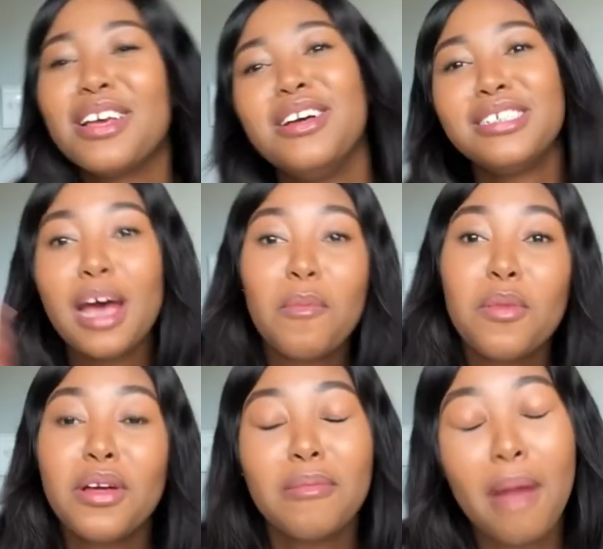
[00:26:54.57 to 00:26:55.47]
So
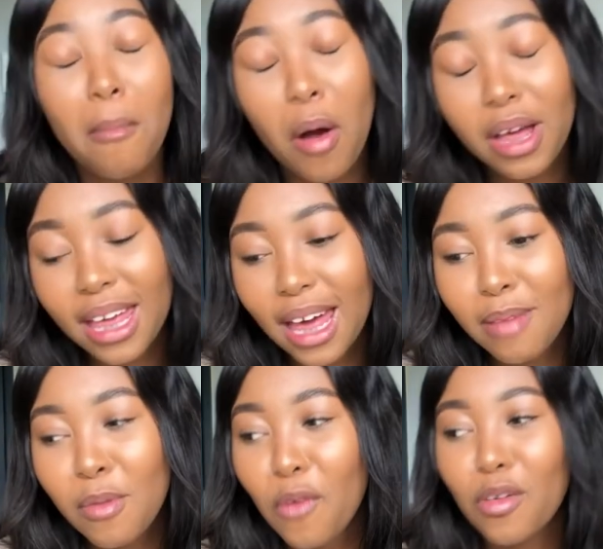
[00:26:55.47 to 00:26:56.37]
my mark
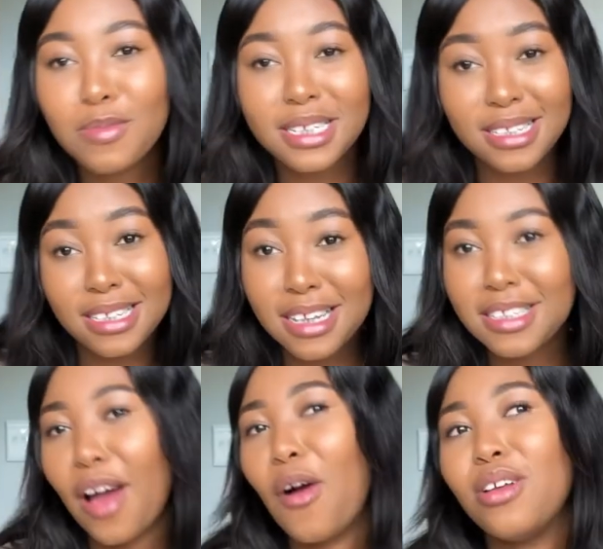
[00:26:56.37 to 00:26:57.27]
came from 66, I
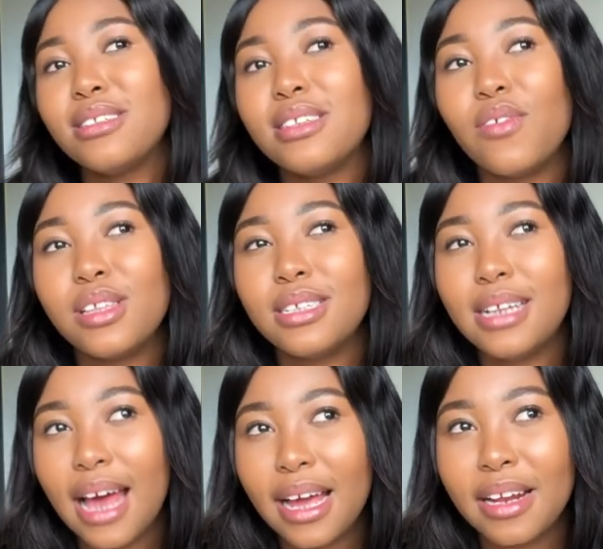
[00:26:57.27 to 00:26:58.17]
got
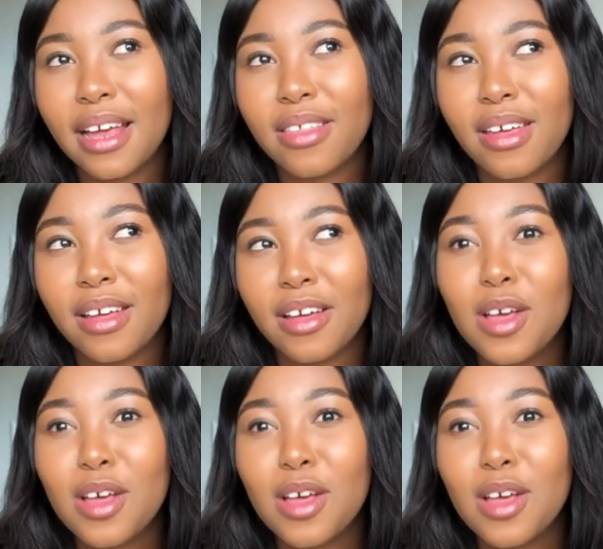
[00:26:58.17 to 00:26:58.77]
79, I think.